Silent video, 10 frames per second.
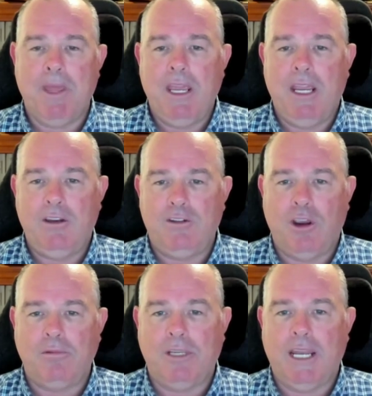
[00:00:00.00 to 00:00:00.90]
in
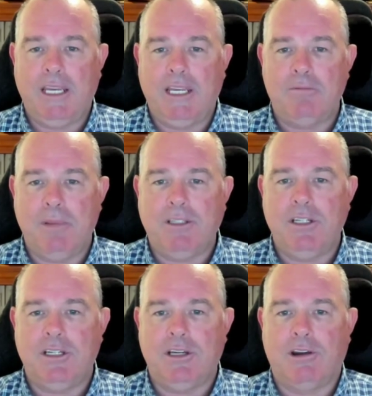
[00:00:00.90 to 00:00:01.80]
terms of getting his
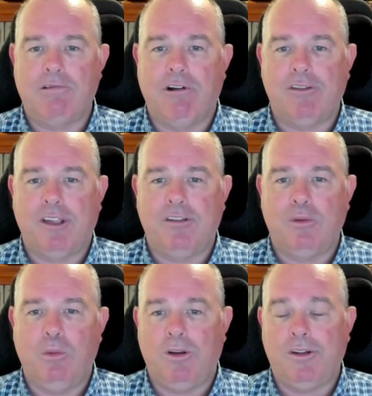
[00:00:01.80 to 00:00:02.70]
messaging across as
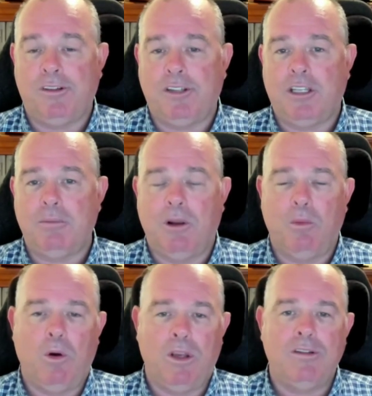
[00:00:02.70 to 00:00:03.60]
to what is acceptable
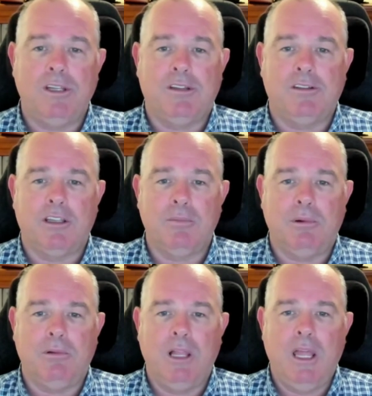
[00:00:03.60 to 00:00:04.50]
and what isn't
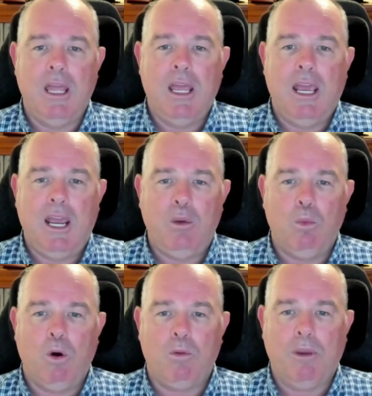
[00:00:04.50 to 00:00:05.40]
acceptable, and
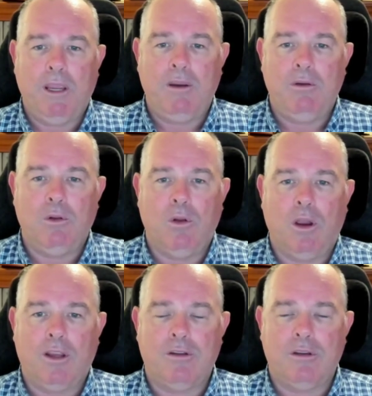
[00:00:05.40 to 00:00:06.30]
what we
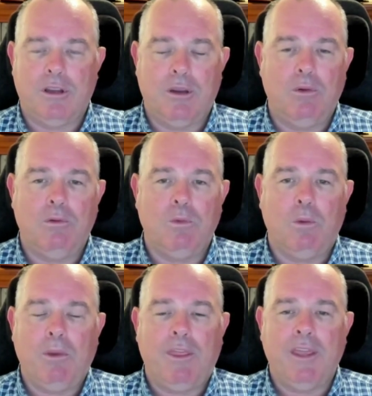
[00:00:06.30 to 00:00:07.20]

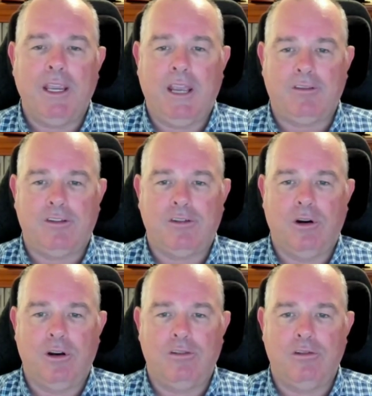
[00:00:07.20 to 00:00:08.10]
think our
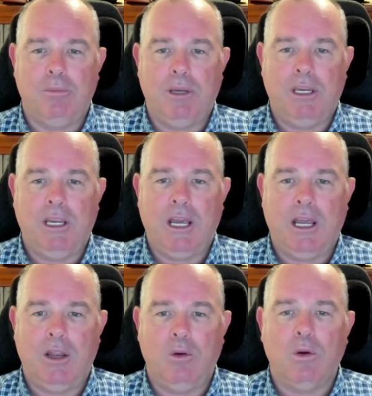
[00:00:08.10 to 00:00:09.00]
society should be
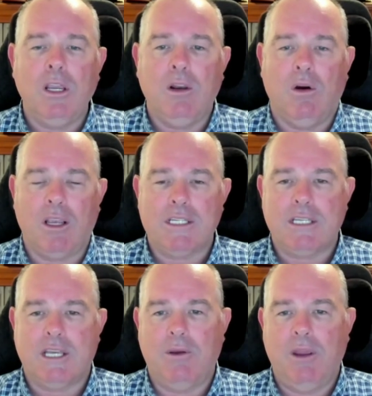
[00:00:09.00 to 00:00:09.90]
looking like.
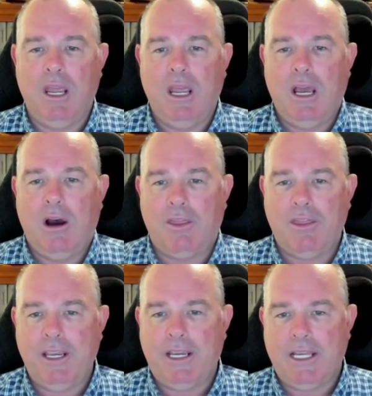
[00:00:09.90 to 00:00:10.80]
So I
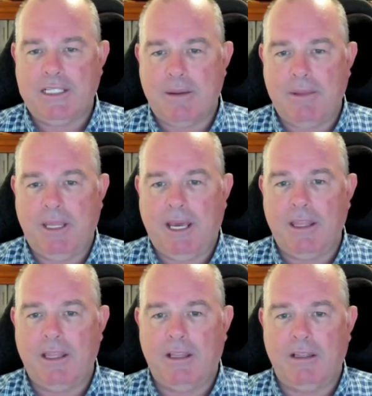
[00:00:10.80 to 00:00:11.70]
think some of the
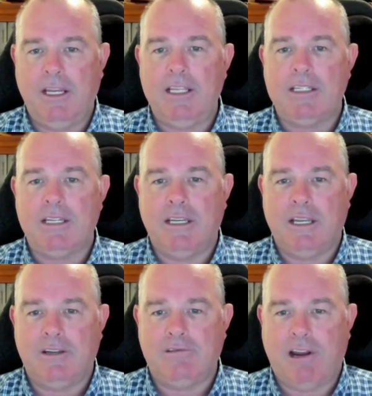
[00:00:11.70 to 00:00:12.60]
other leaders in
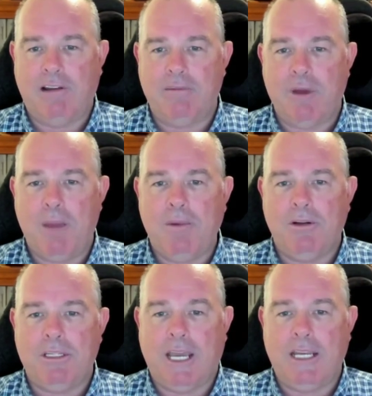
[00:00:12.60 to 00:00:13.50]
Australia at the moment
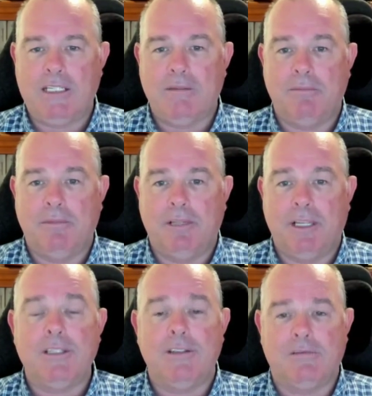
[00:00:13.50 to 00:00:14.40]
could take some
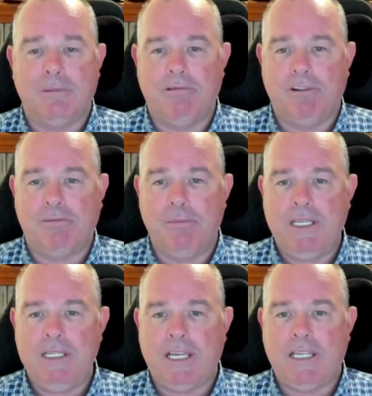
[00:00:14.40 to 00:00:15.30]
lessons from Chris
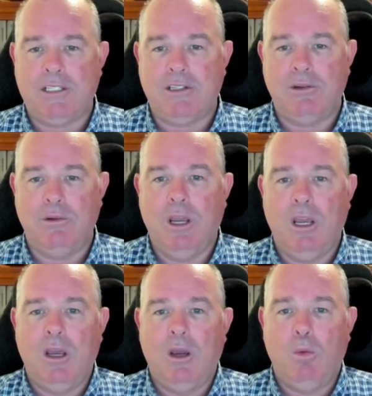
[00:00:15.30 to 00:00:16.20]
Minns as to
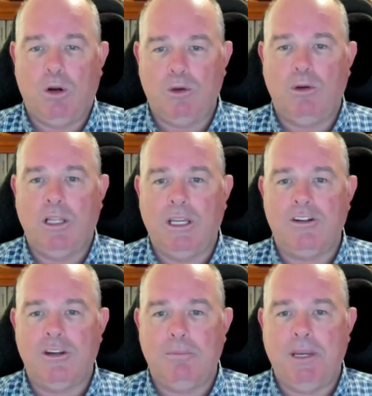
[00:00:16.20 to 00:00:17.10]
what good
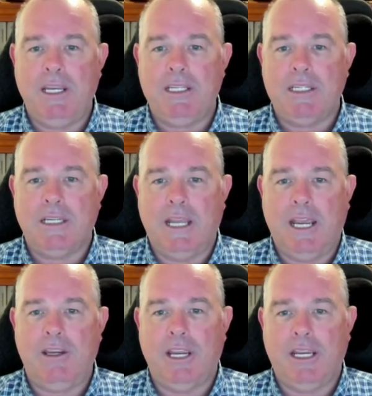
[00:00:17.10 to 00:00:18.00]
leadership is and how
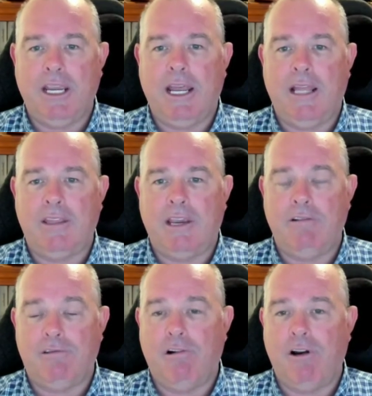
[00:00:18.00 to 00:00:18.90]
you can get out there
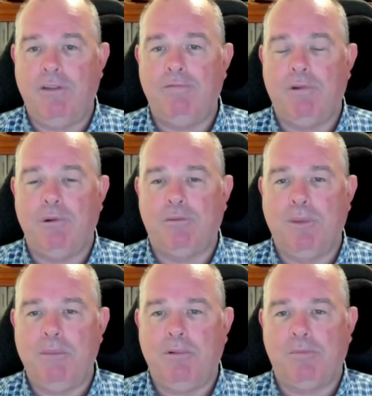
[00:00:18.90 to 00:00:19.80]
and try and influence
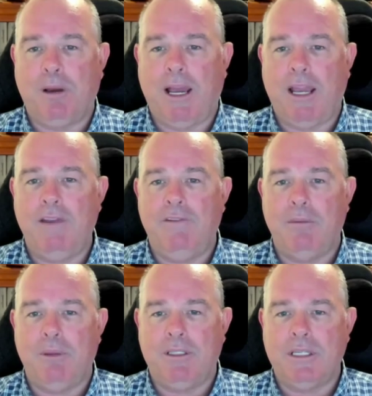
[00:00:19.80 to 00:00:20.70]
people's behaviour.
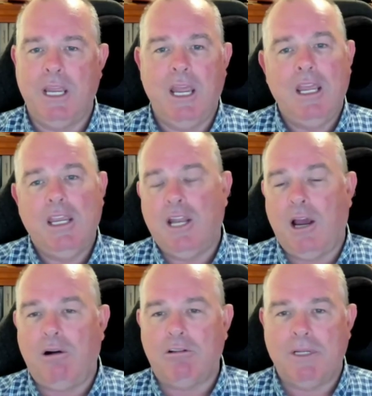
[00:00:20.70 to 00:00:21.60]
But,
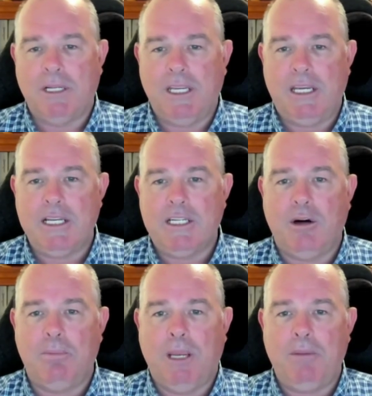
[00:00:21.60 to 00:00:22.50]
ultimately you can
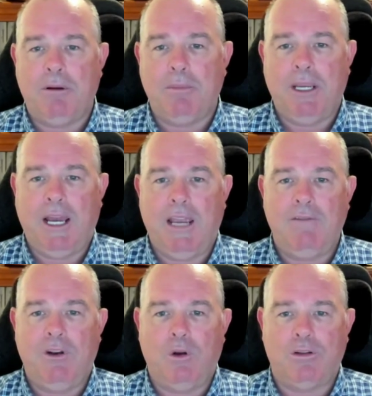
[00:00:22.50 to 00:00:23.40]
tell people to
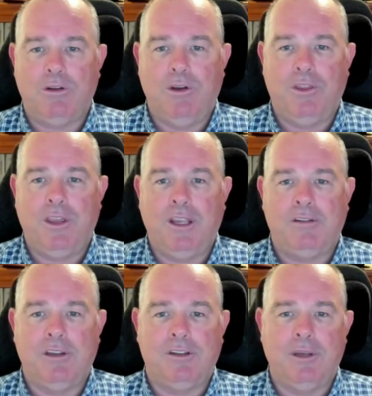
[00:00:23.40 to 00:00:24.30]
behave and not to do
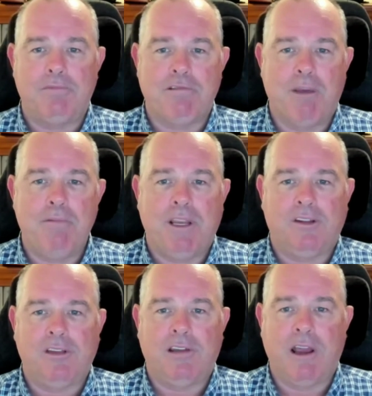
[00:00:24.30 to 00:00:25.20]
things that's inappropriate,
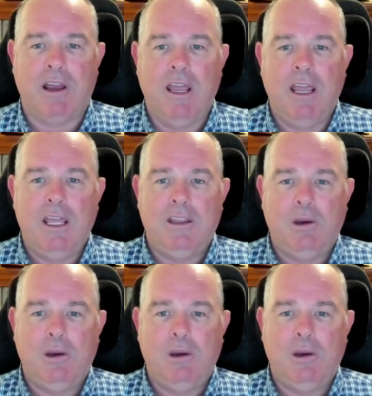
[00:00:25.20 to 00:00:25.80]
etc. There'll